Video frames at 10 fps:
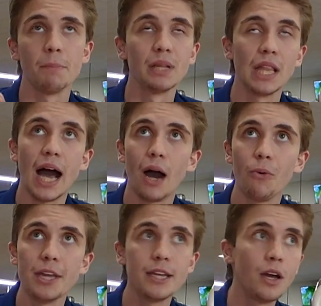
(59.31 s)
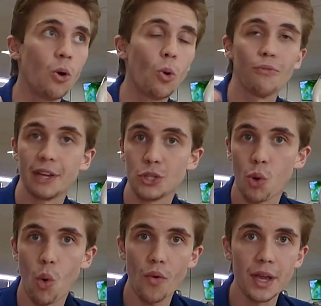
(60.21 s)
Malawi, or
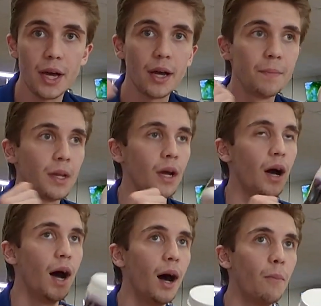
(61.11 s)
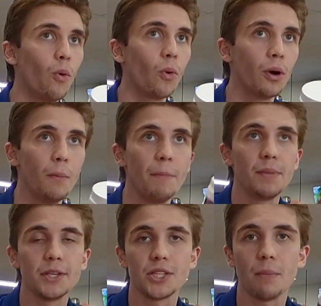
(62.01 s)
Victoria, or
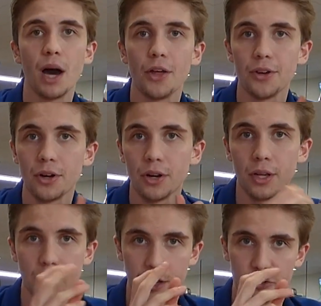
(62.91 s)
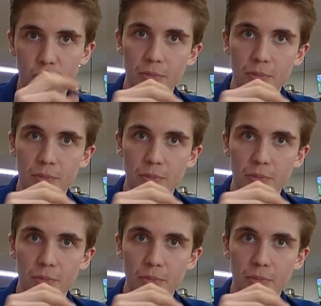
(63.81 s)
maybe some other little